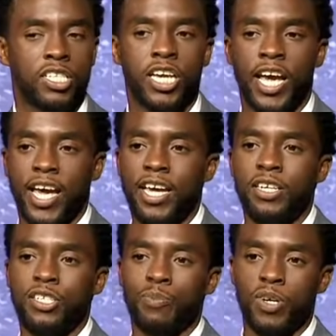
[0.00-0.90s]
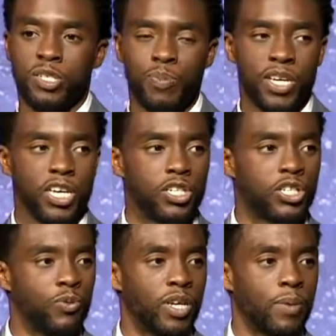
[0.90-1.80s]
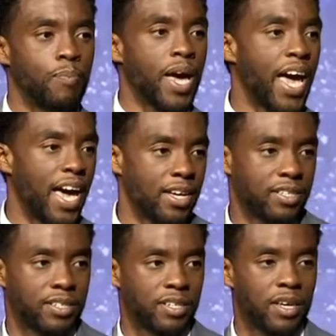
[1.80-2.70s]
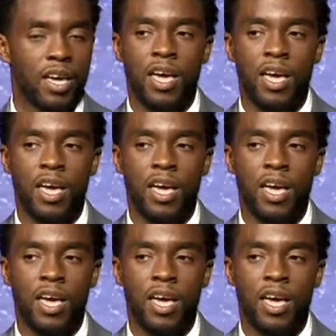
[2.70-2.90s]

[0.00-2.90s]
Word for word: Change must be issued in mass.